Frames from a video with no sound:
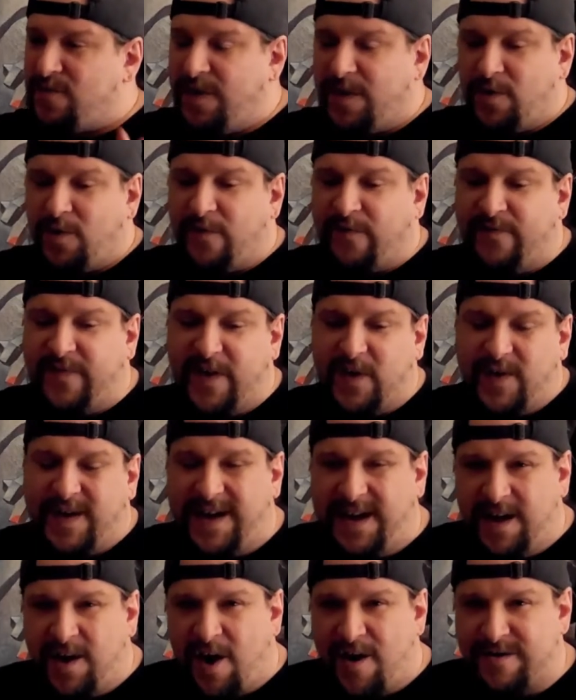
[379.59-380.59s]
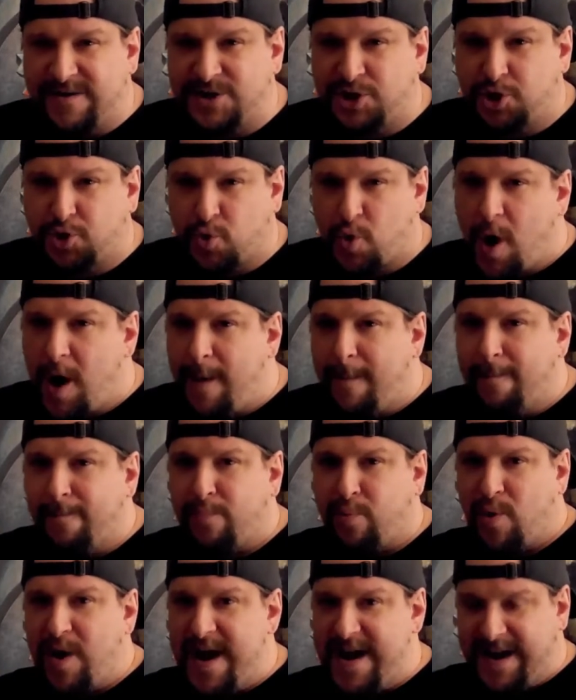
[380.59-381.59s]
little Phil Ehart
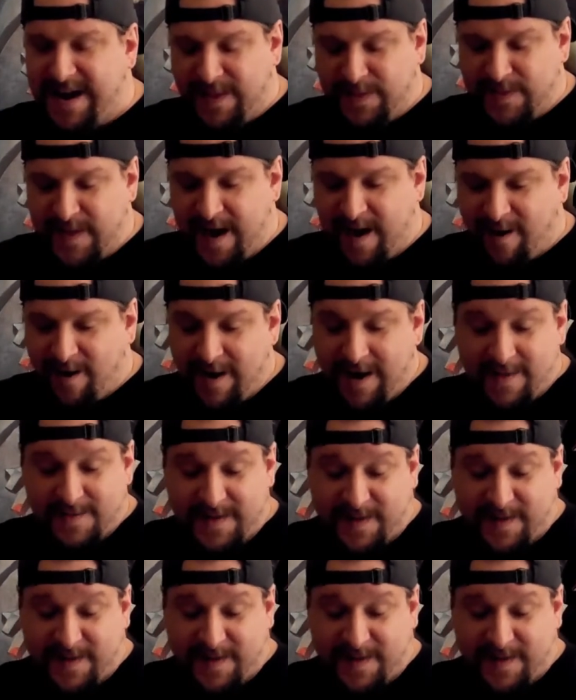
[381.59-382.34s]
drum break in there